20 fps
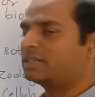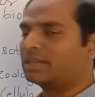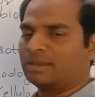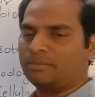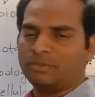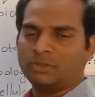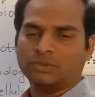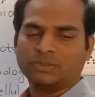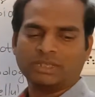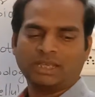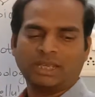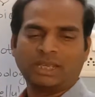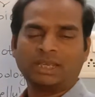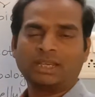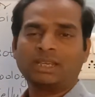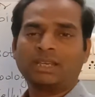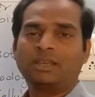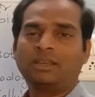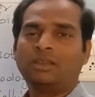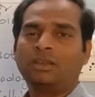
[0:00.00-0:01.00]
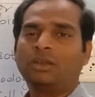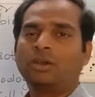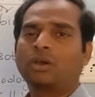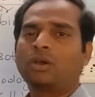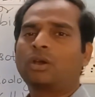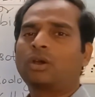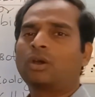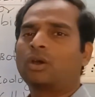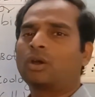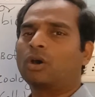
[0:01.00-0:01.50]
time using
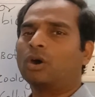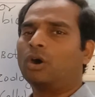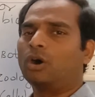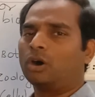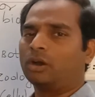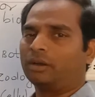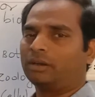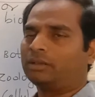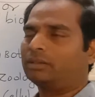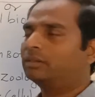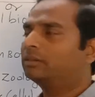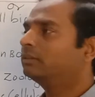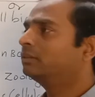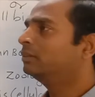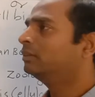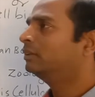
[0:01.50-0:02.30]
cork.